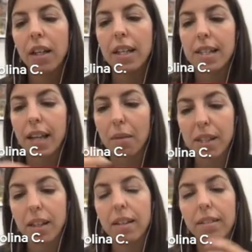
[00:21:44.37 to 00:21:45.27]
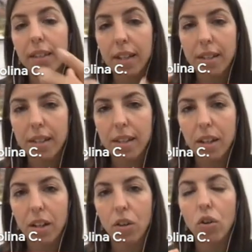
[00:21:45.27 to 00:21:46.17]
something
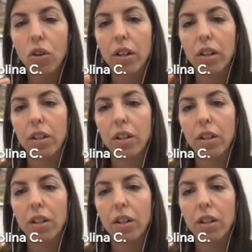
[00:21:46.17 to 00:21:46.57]
intrinsic or